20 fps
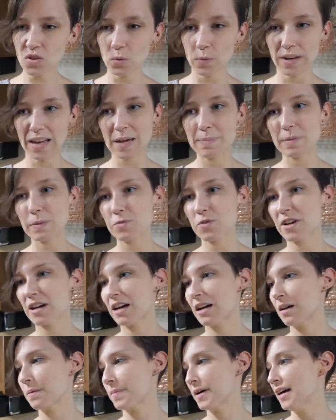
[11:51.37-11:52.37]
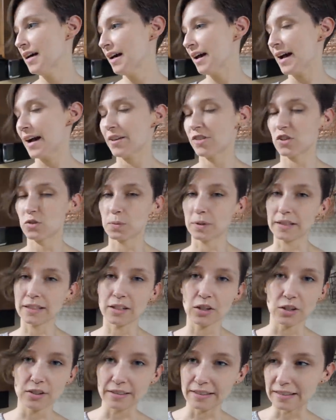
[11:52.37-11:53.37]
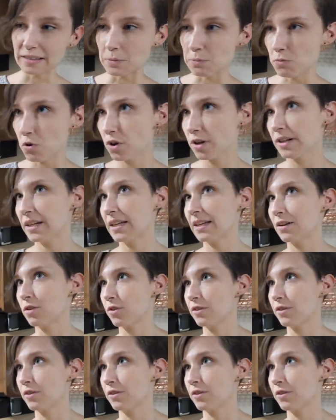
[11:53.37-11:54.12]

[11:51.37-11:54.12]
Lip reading: we had people come either really early in the morning,